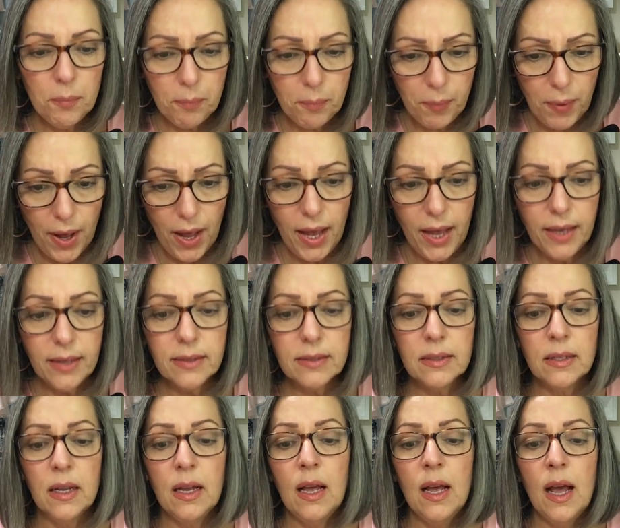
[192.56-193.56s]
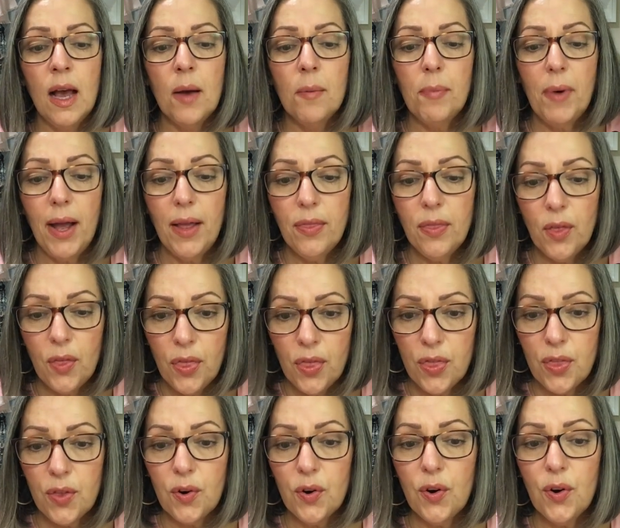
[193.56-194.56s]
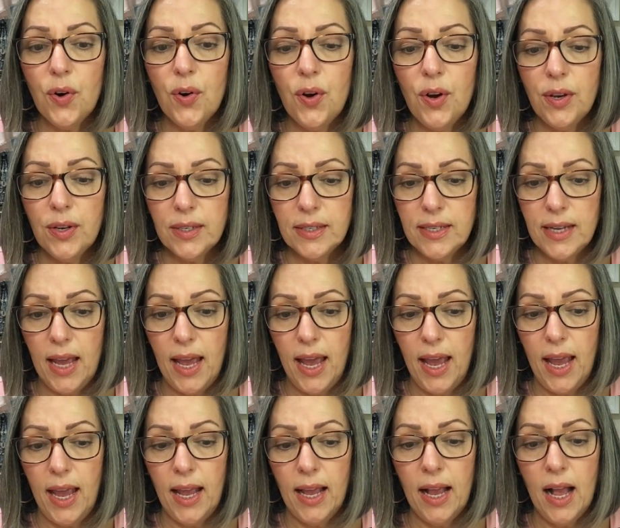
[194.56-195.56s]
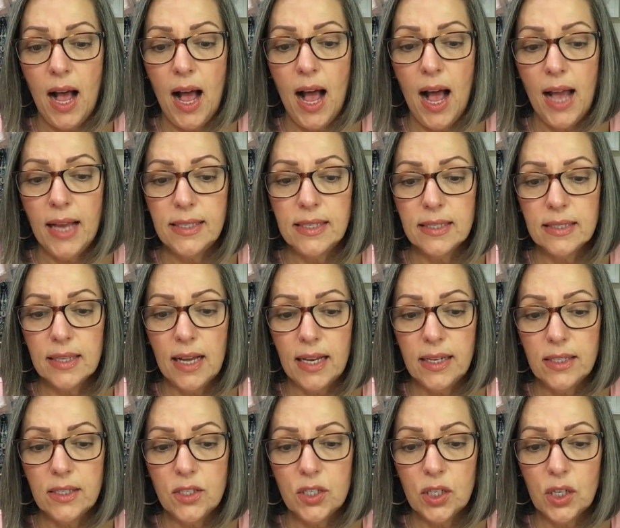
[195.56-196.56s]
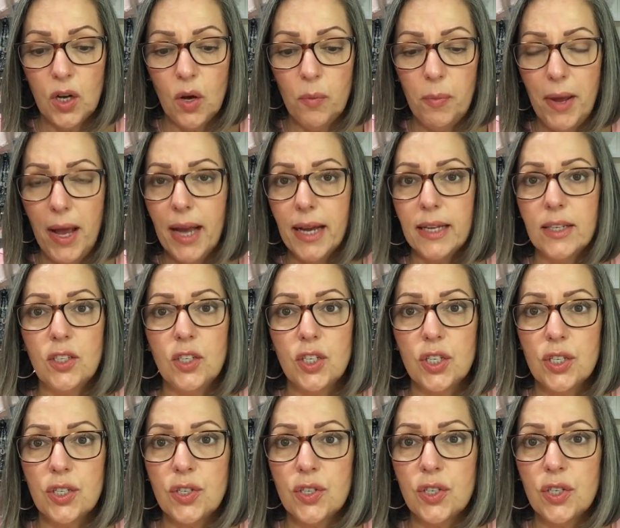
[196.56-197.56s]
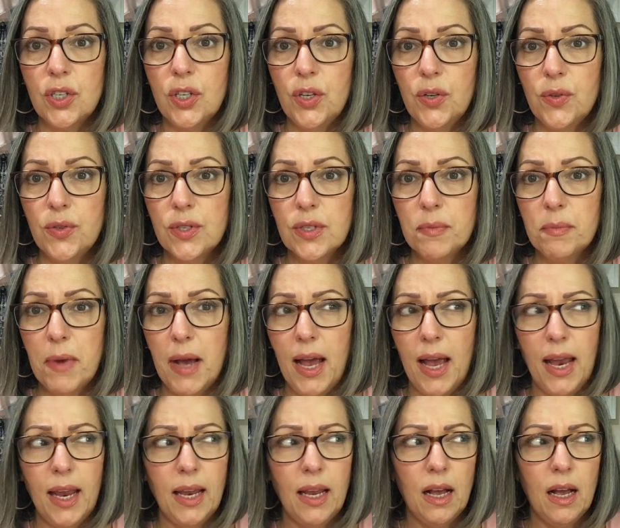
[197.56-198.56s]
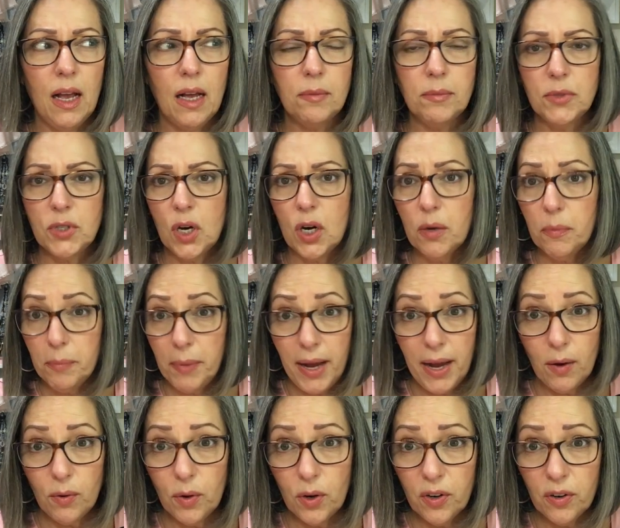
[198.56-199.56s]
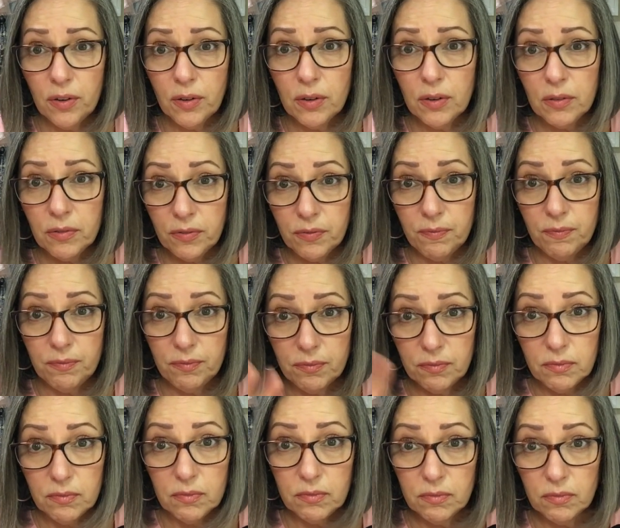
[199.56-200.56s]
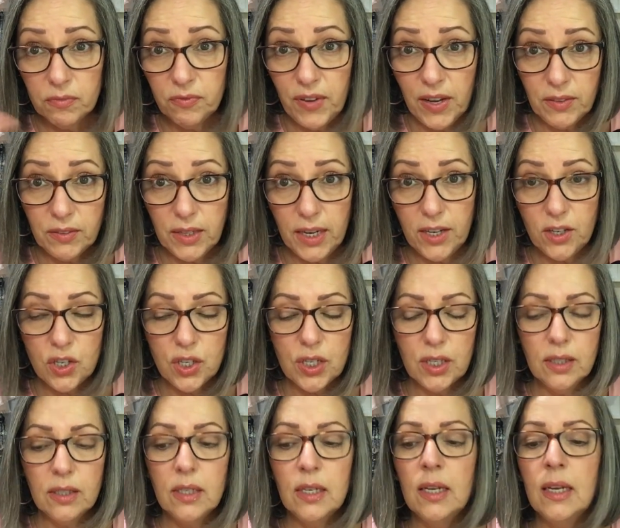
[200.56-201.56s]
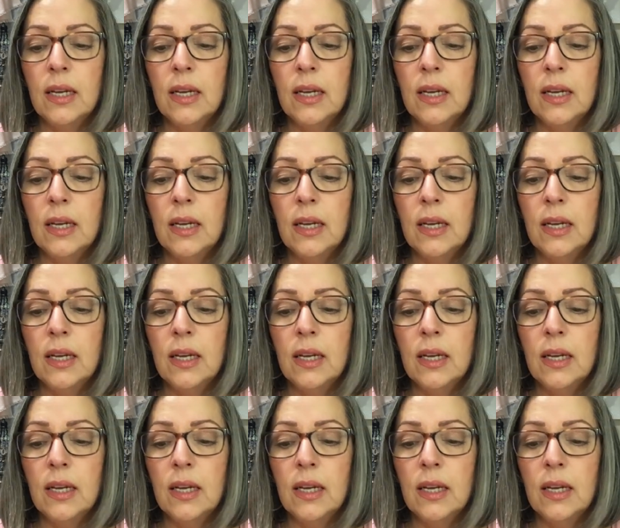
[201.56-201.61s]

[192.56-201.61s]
But by the third day, I decided to go back and just use my um, Tarte Powder foundation.